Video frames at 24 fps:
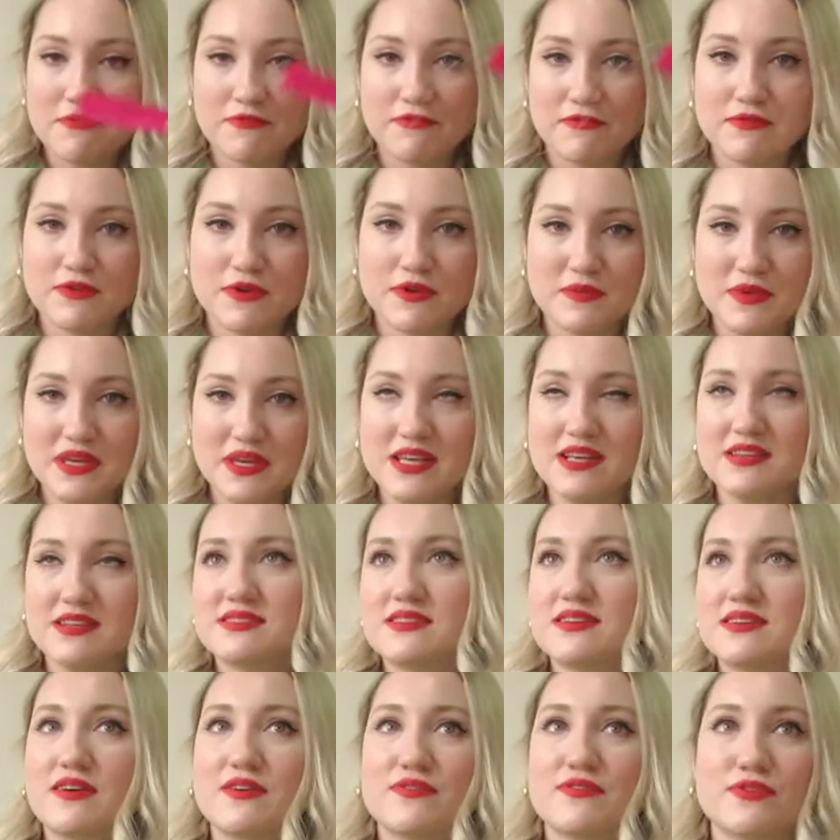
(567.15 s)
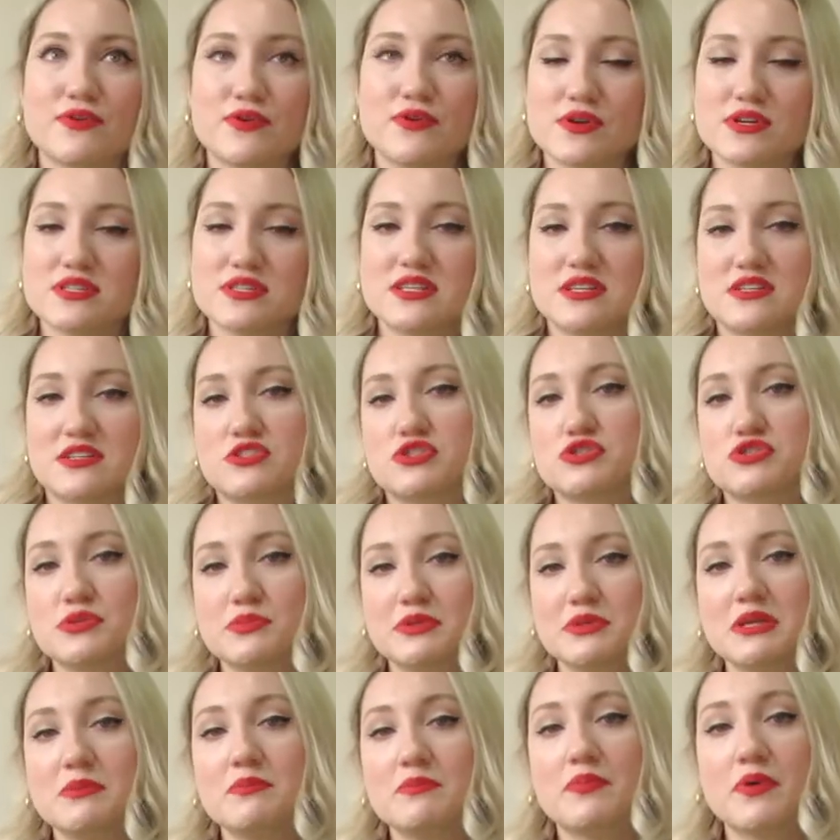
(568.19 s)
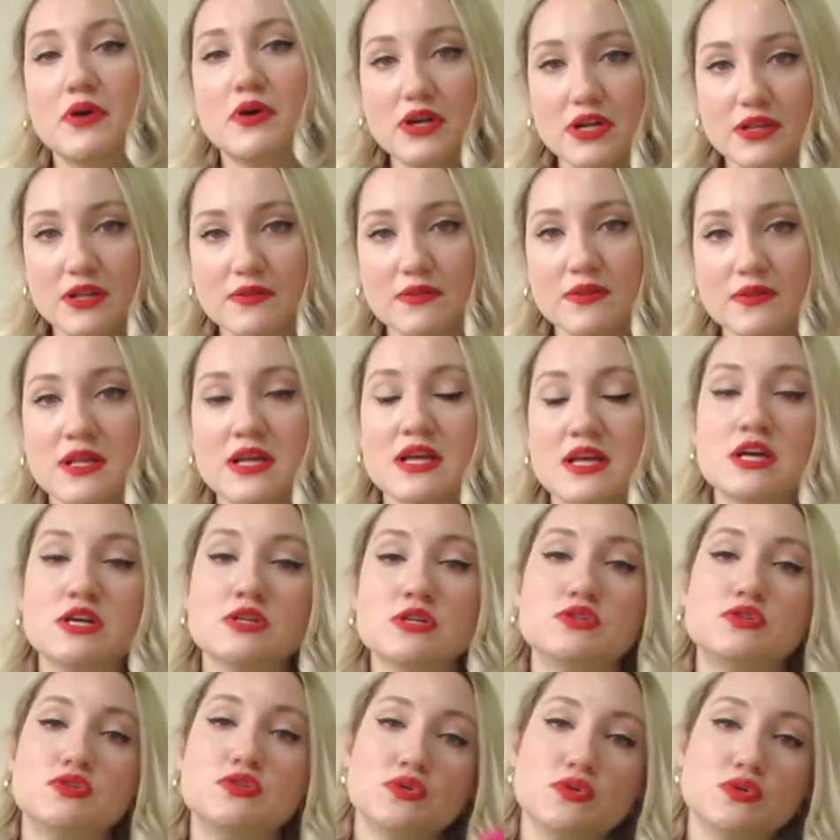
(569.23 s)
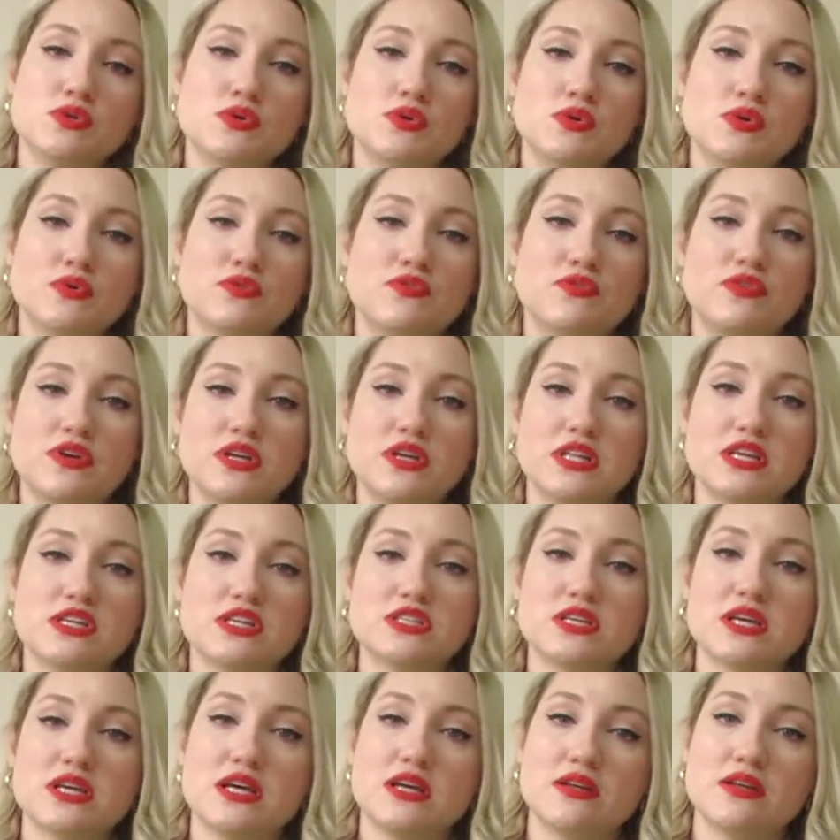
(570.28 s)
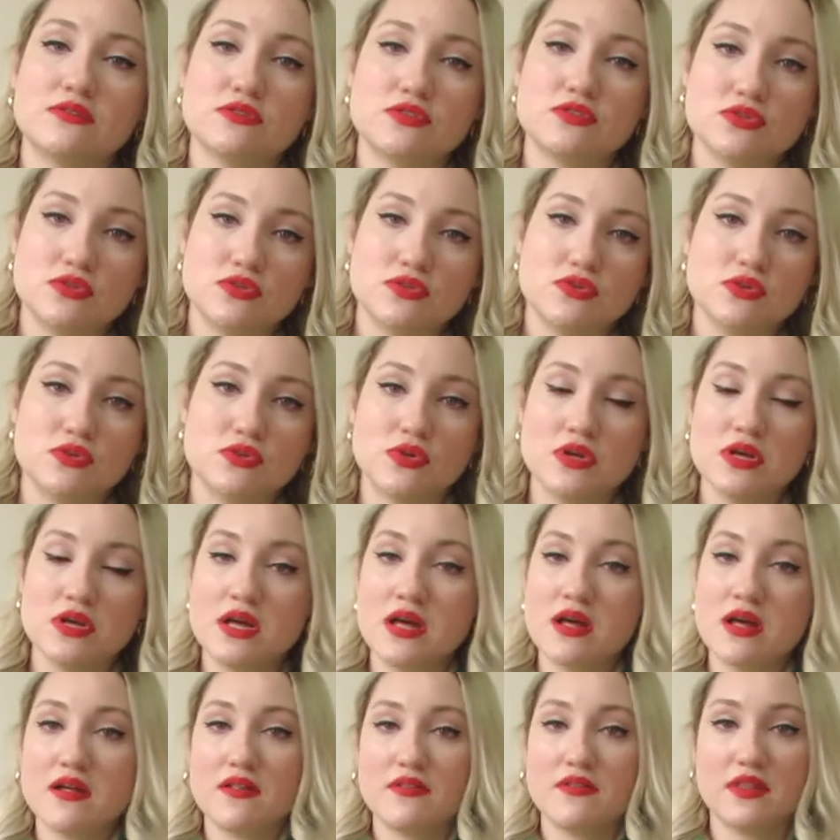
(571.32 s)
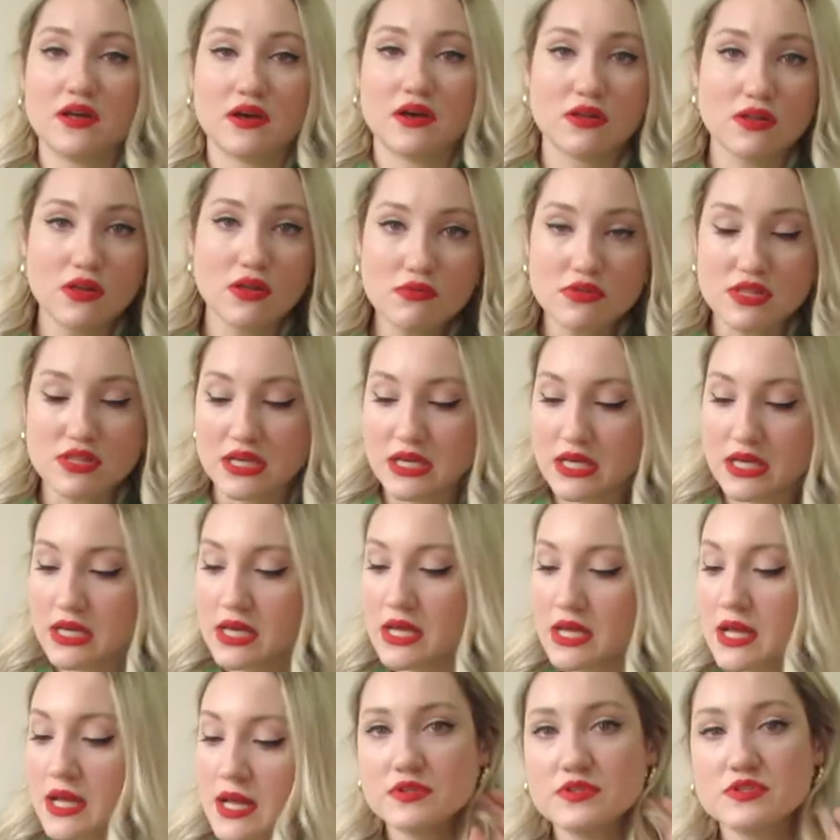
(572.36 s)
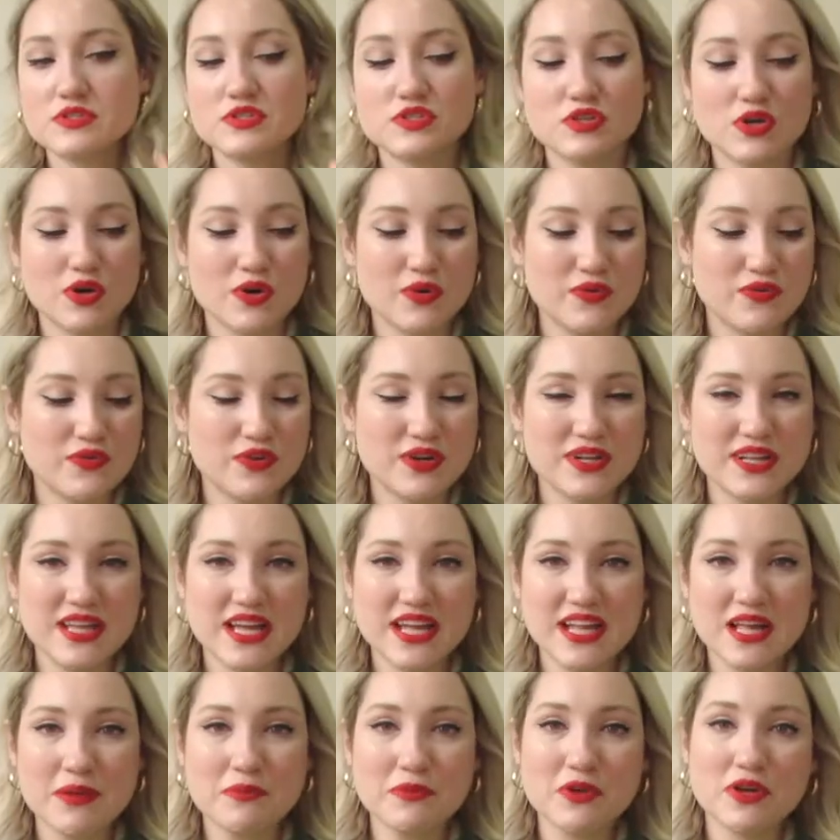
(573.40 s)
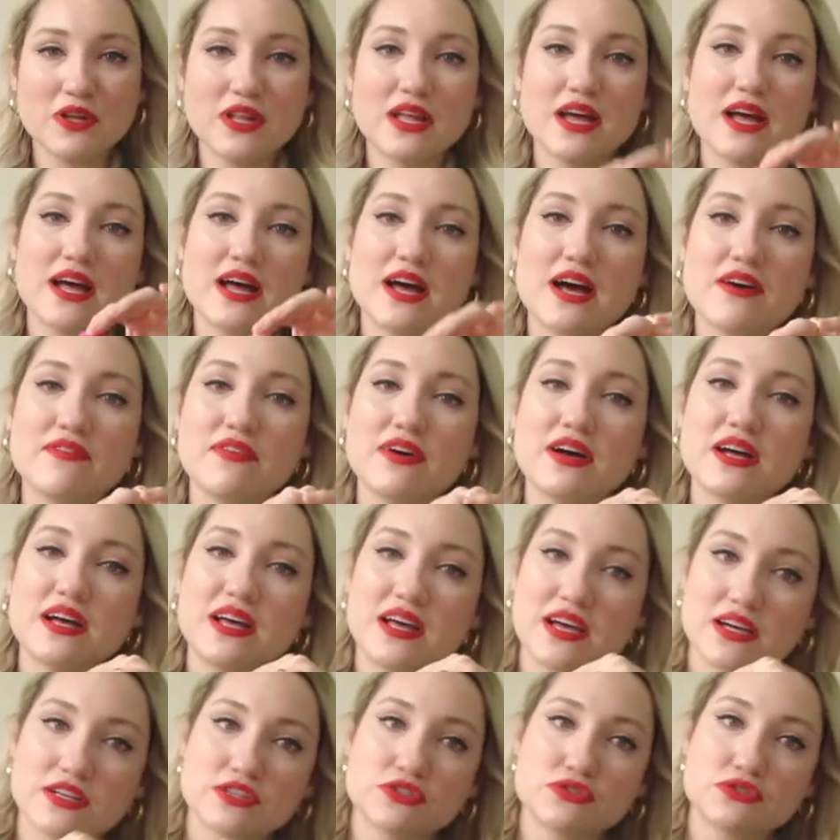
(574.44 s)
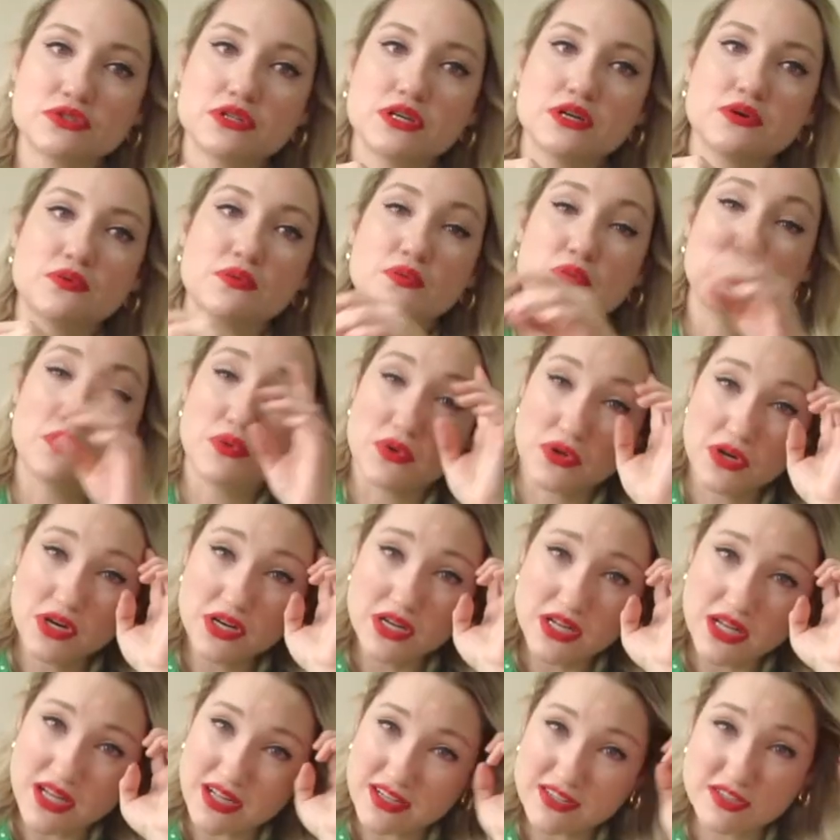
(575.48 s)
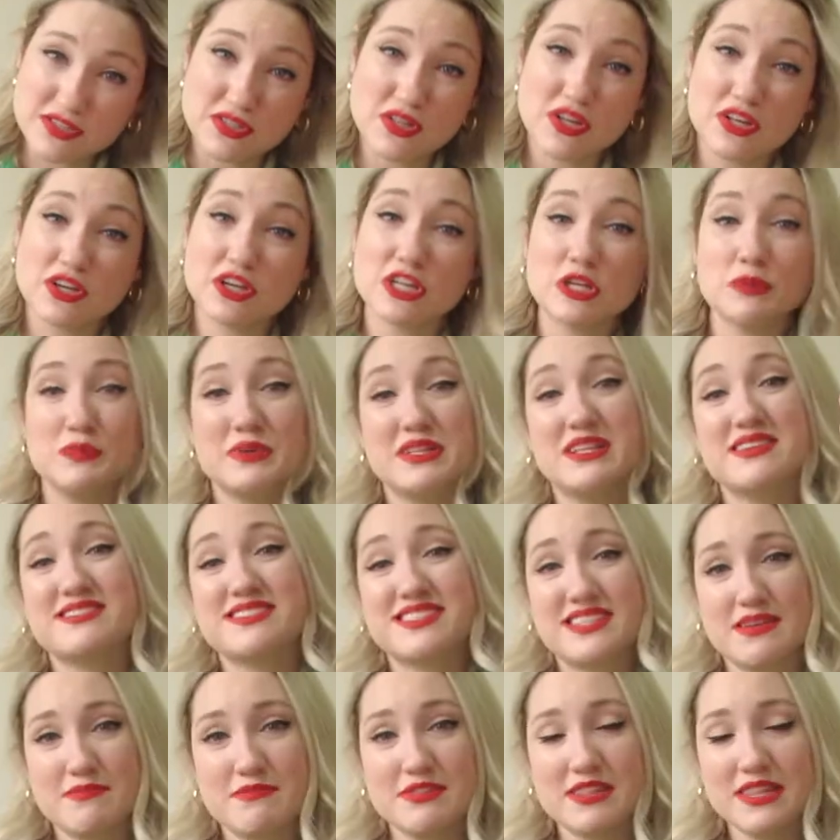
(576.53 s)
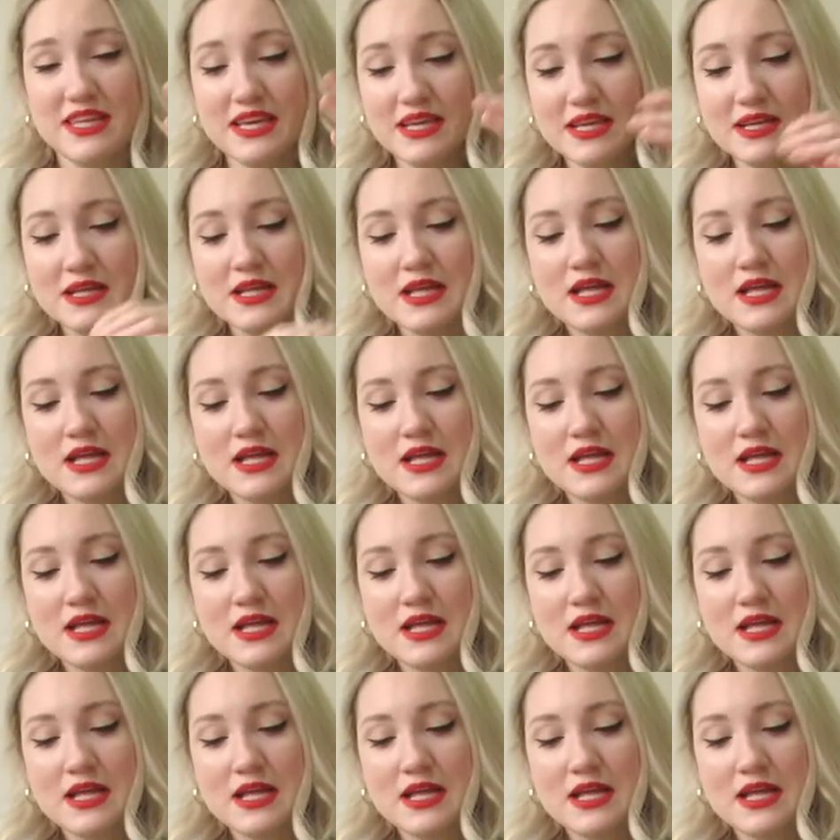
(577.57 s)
For me, it's of course extremely important to finish and to do the clothing. So for that I'm gonna have extra work, and it's not gonna be the same thing.